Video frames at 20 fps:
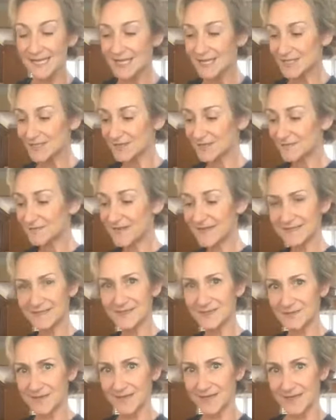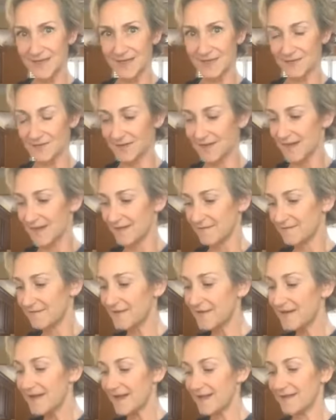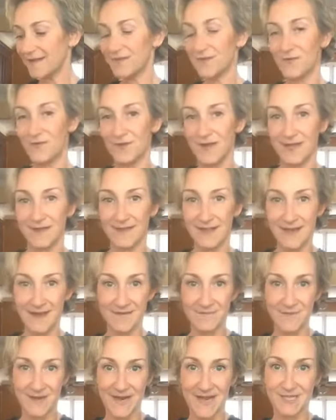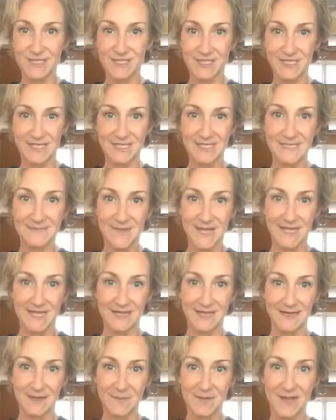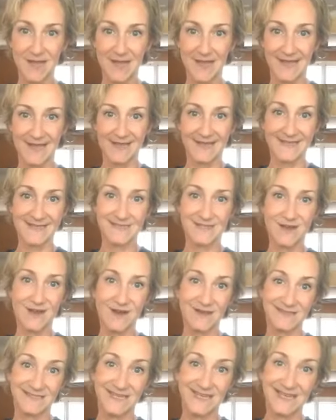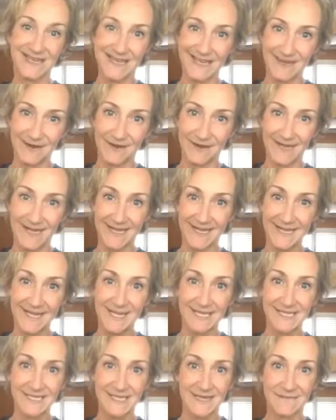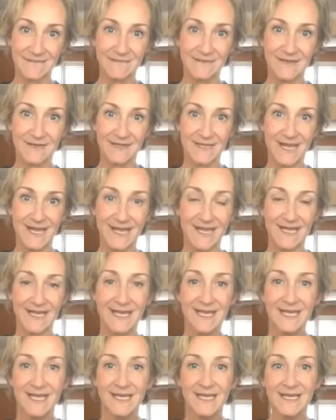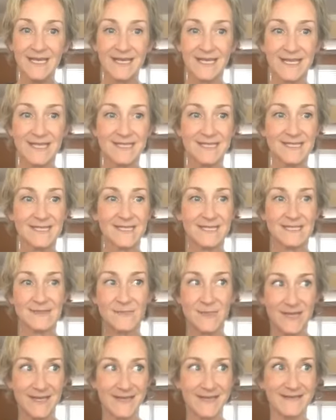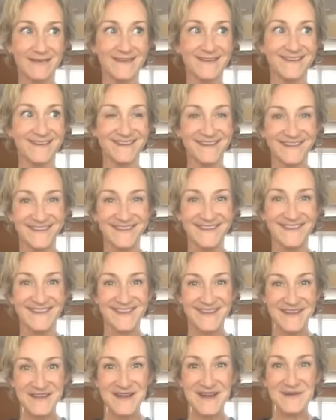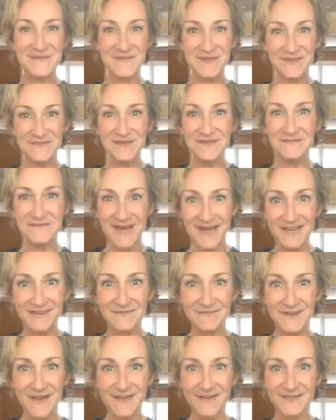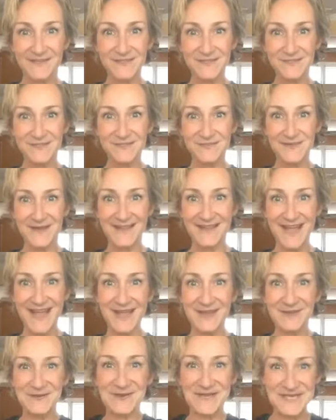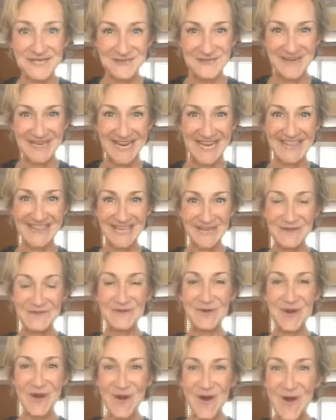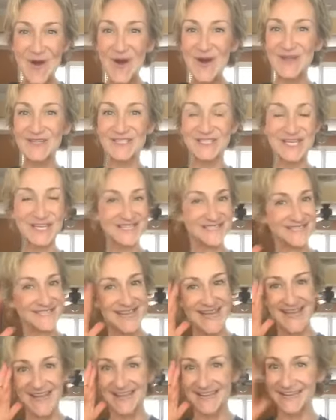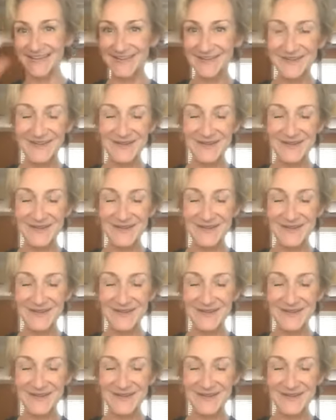So find an oil that you love. Another oil that I've been actually smelling and applying is called Clarity, because I feel like this has been a bit of a mind fuck, excuse my language, but I think we're all just like,